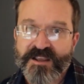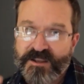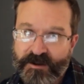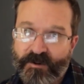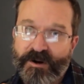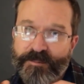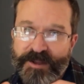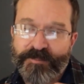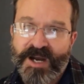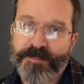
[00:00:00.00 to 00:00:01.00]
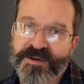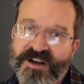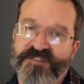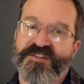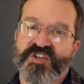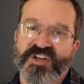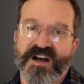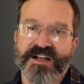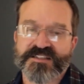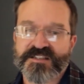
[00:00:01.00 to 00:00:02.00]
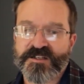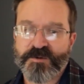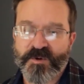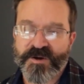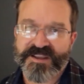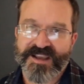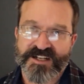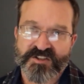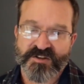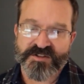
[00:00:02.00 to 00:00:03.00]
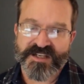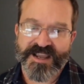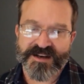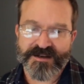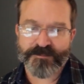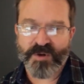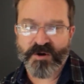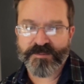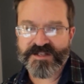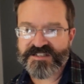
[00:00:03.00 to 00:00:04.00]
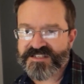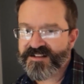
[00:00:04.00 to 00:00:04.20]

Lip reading: You want to be popping off the shots and you want to catch those candid moments.